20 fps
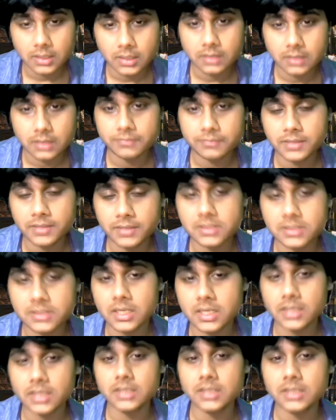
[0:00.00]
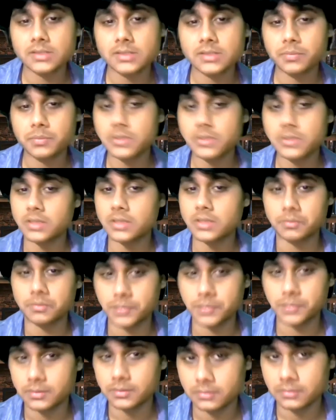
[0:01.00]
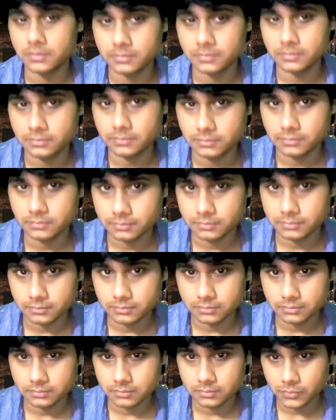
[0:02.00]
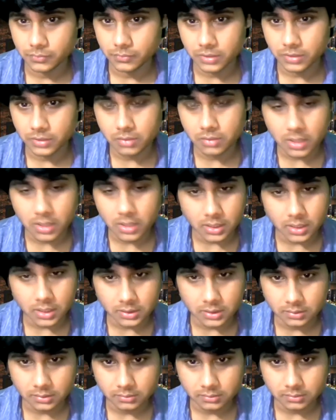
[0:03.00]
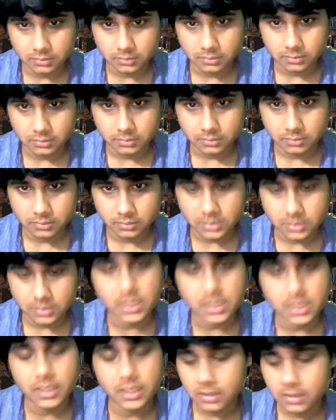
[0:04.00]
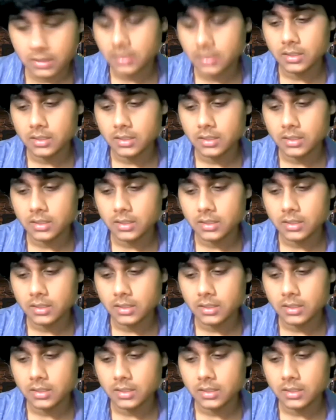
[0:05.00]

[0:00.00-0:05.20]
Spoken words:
it feels like he's a piece up when you're attacking. It's like